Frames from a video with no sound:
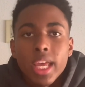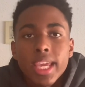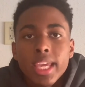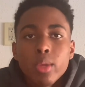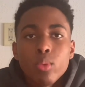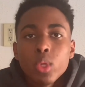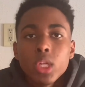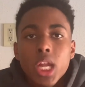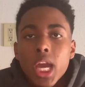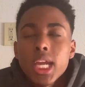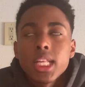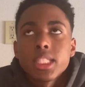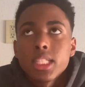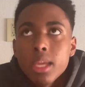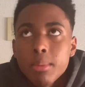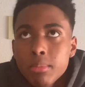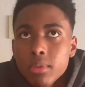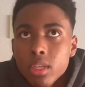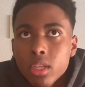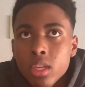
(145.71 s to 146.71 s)
Like, he would not
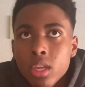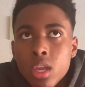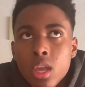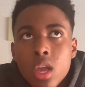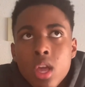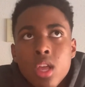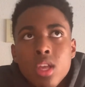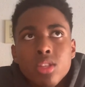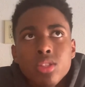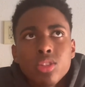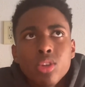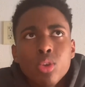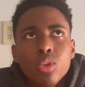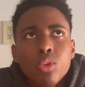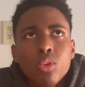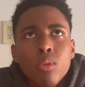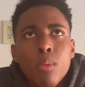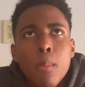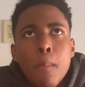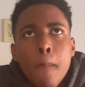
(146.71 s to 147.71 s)
tell me.
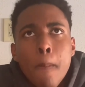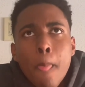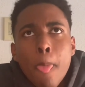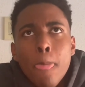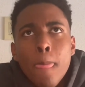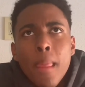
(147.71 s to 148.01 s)
So